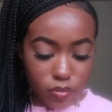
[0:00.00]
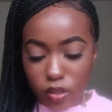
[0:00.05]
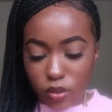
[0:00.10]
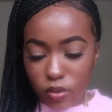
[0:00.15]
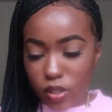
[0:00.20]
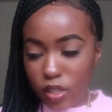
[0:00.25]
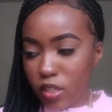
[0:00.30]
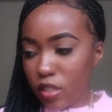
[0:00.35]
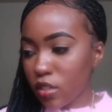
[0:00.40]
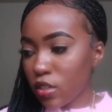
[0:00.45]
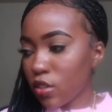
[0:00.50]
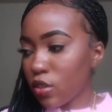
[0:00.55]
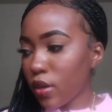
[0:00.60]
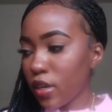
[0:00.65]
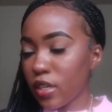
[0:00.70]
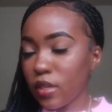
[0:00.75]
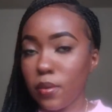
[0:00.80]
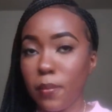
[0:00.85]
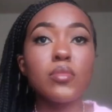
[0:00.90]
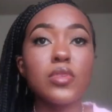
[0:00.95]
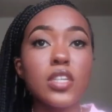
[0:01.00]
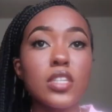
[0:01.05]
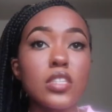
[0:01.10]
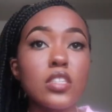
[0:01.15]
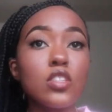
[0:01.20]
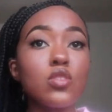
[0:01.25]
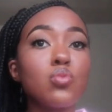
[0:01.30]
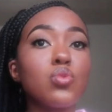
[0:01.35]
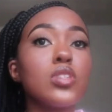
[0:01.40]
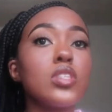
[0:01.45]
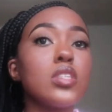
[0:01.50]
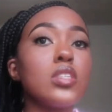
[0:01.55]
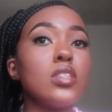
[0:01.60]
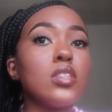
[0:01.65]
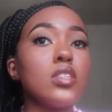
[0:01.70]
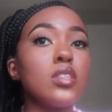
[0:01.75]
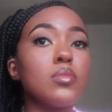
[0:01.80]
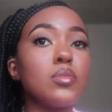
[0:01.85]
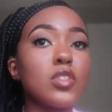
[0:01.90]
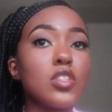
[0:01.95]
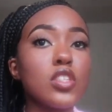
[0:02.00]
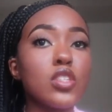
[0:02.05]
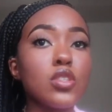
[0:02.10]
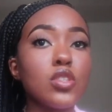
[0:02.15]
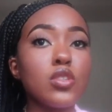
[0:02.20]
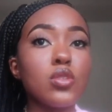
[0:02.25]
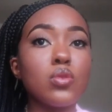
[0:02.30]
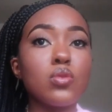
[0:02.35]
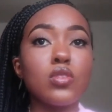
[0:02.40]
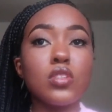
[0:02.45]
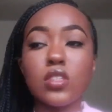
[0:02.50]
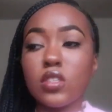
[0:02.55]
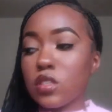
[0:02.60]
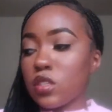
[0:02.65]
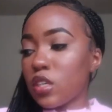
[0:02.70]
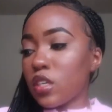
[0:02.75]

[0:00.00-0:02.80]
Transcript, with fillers: okay great yeah this is really good material this is